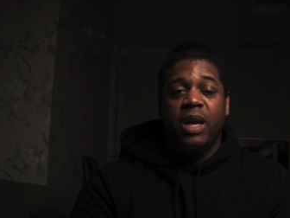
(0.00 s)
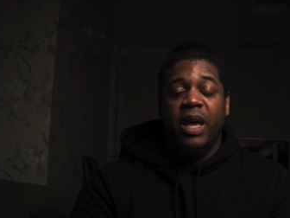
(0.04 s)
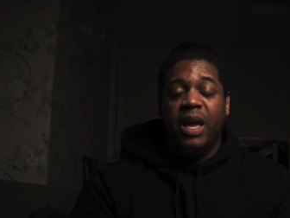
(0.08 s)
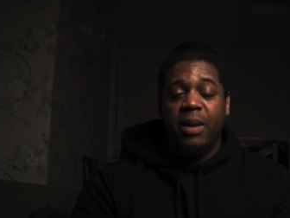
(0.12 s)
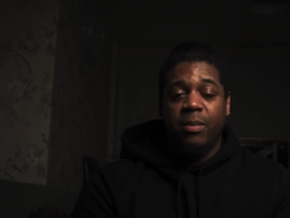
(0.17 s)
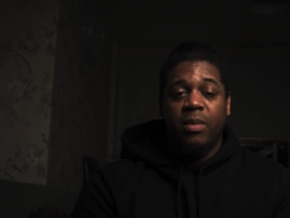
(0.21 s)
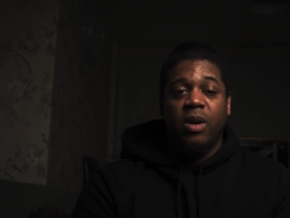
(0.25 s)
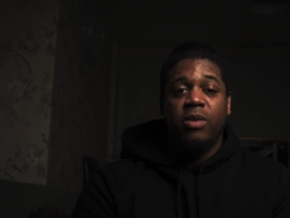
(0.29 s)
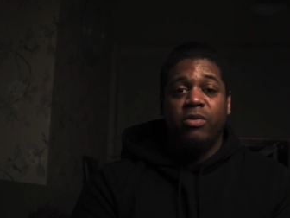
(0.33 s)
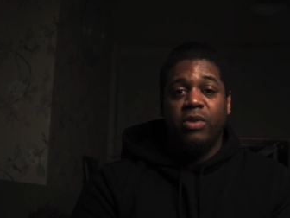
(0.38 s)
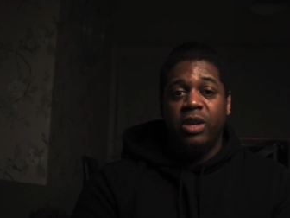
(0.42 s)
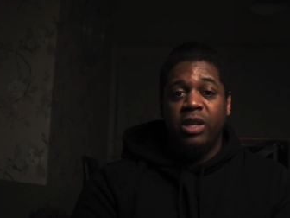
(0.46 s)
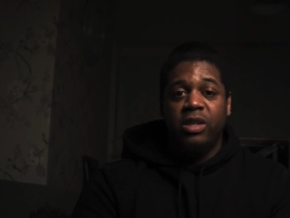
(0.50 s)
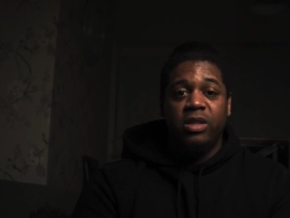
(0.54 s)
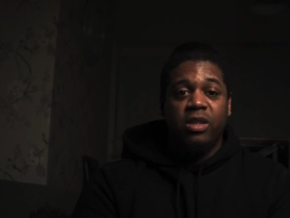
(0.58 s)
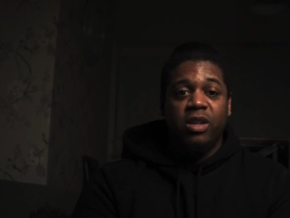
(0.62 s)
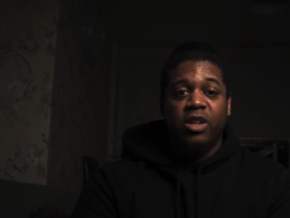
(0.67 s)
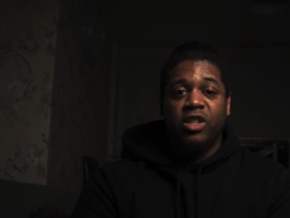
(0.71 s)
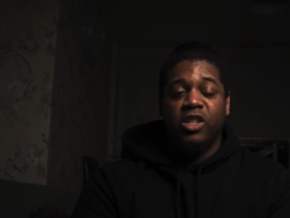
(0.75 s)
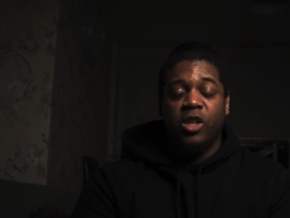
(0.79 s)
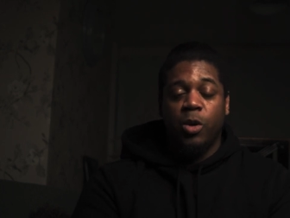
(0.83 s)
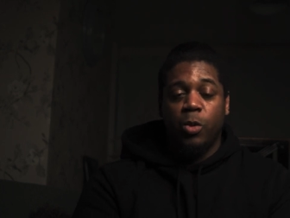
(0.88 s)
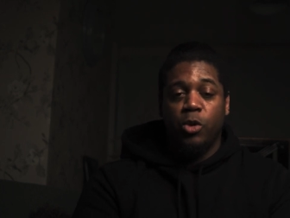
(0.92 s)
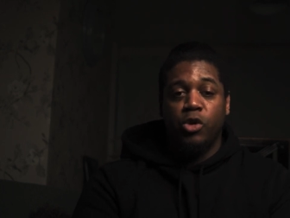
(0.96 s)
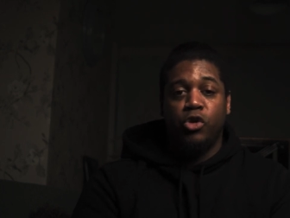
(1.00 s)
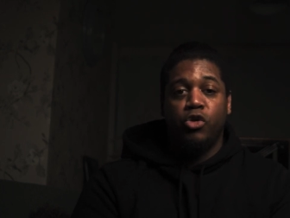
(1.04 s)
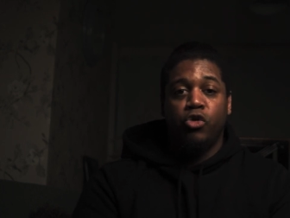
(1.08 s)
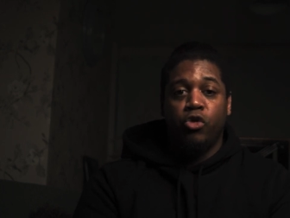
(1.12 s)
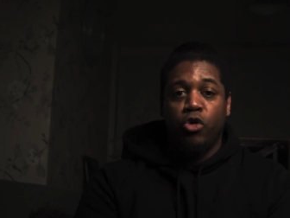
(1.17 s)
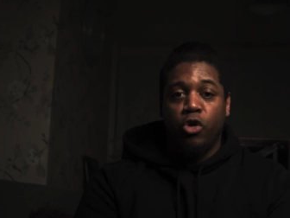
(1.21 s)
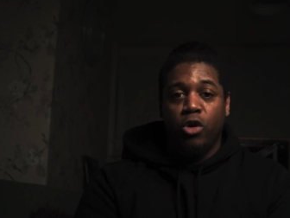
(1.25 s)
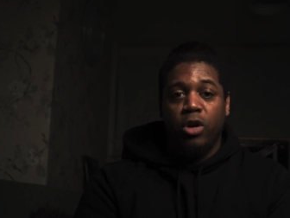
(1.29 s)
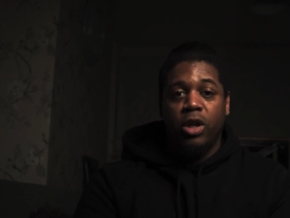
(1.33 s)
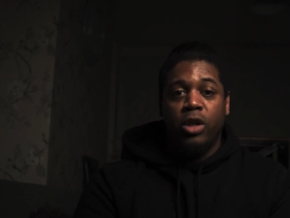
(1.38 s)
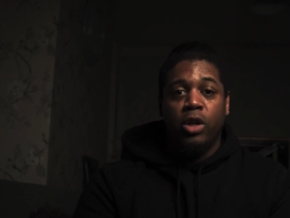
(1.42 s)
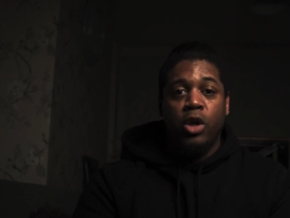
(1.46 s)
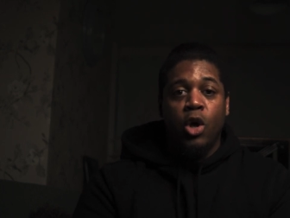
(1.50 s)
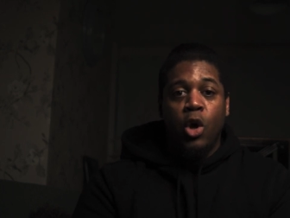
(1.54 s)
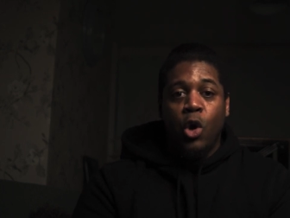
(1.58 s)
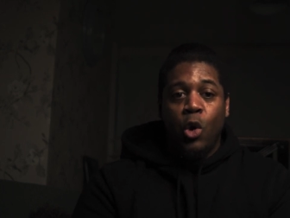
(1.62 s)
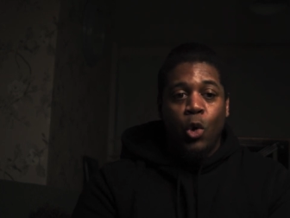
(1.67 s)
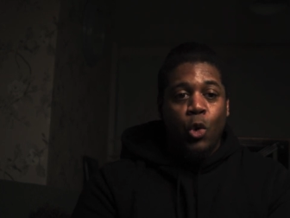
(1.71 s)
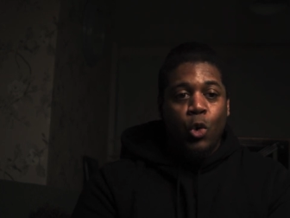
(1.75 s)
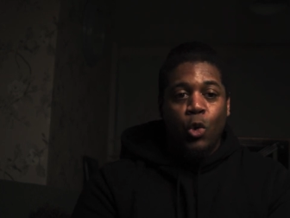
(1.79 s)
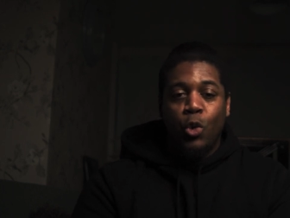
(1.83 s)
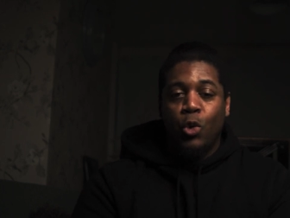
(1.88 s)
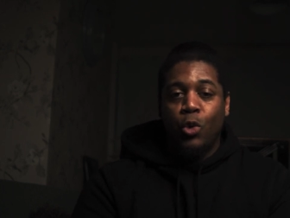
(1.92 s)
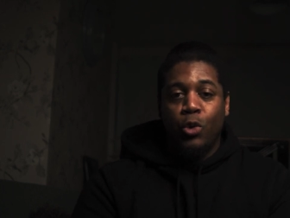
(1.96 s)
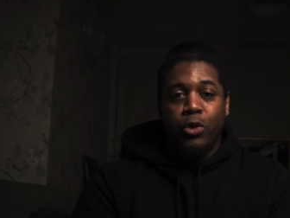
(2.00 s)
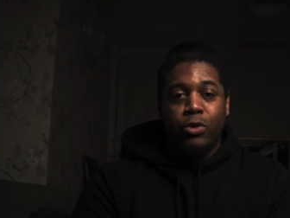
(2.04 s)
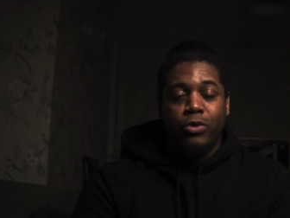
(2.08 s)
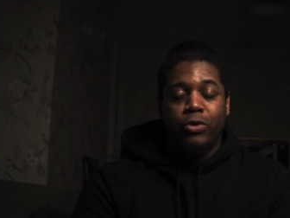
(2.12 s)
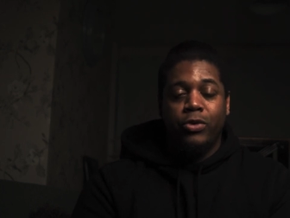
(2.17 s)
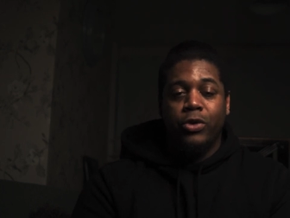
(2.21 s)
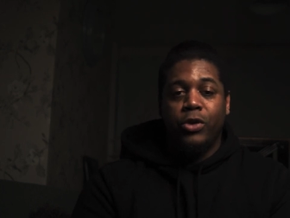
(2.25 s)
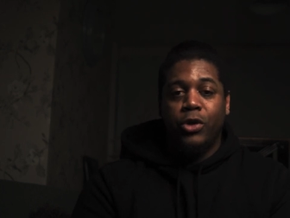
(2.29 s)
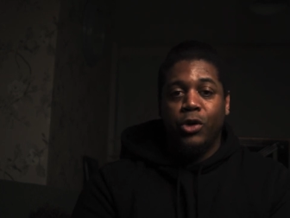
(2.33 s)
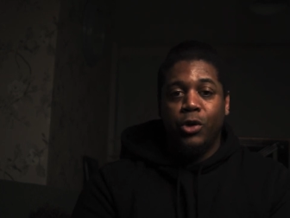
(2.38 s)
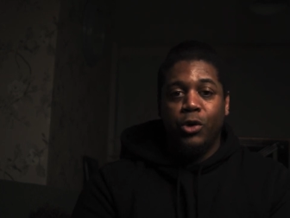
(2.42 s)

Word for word: In my research, I was trawling all through